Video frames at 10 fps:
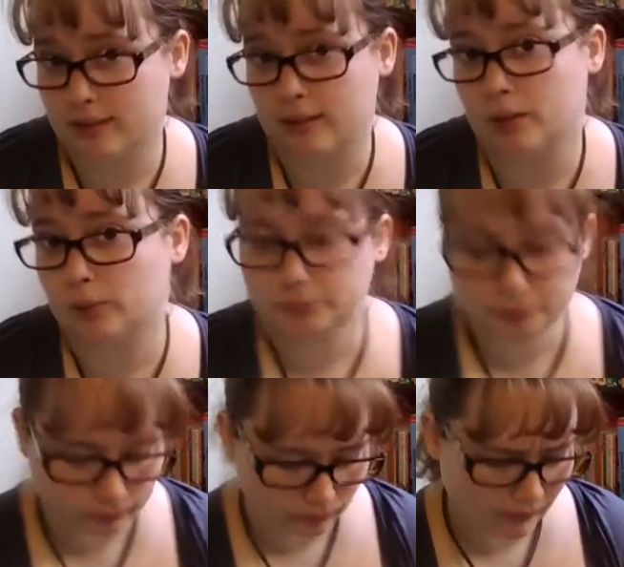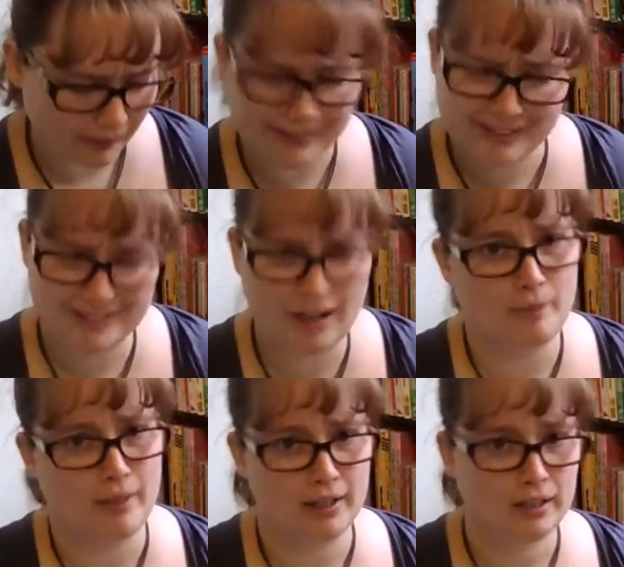So, and it's
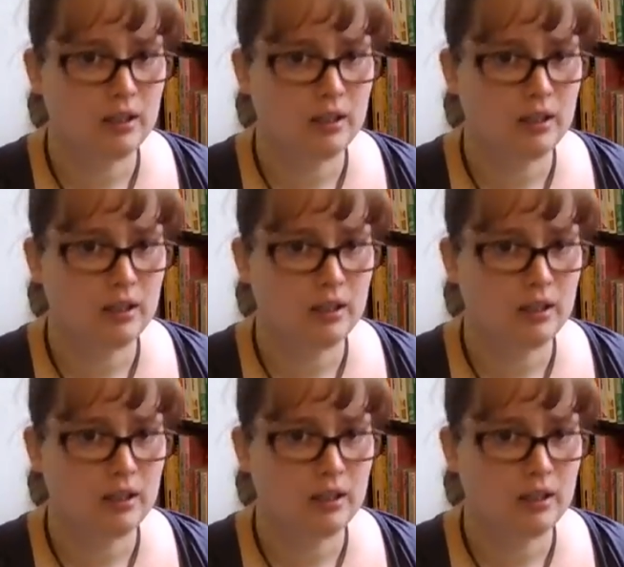not bad.